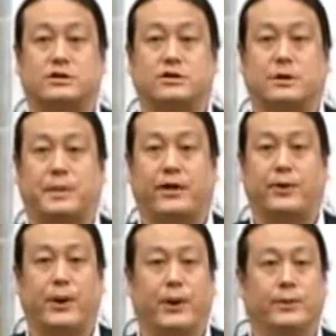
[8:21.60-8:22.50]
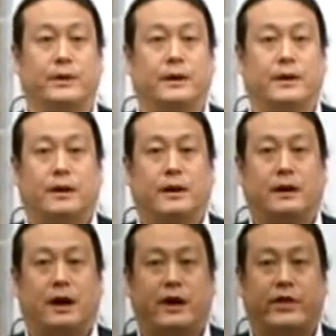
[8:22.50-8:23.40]
censorship on their own.
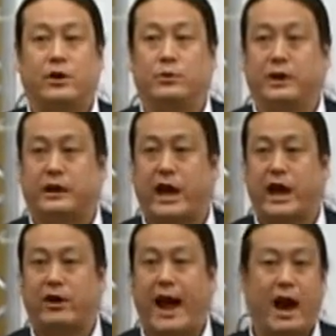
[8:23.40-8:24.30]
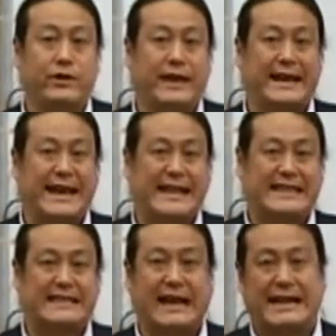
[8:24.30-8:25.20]
They don't really care how they get it
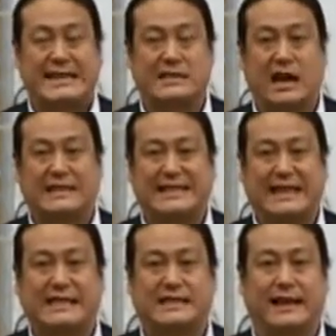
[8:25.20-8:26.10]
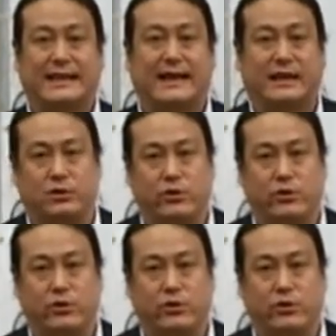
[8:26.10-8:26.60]
done as long as it gets done. They can